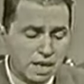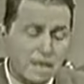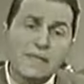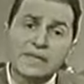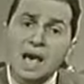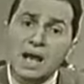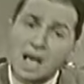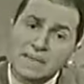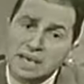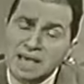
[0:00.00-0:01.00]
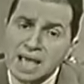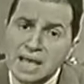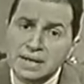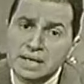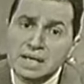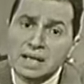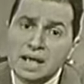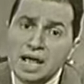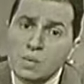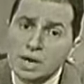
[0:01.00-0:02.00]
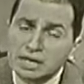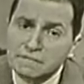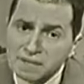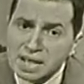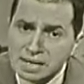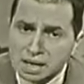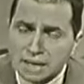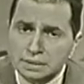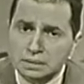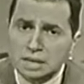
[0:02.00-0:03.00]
And on the, on the other hand, a work of fine art,